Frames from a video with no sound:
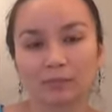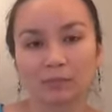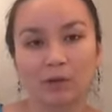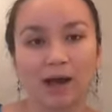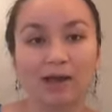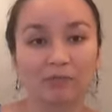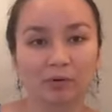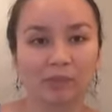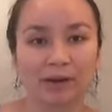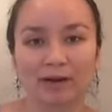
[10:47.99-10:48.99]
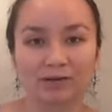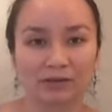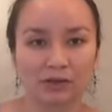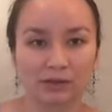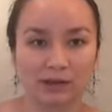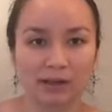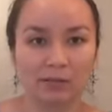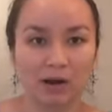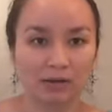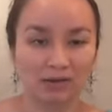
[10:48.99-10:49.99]
what I've prepared is just like a
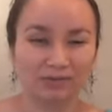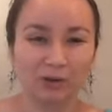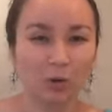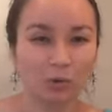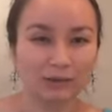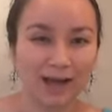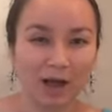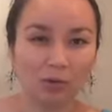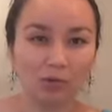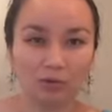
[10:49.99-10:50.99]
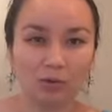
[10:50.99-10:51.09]
box of like old towels,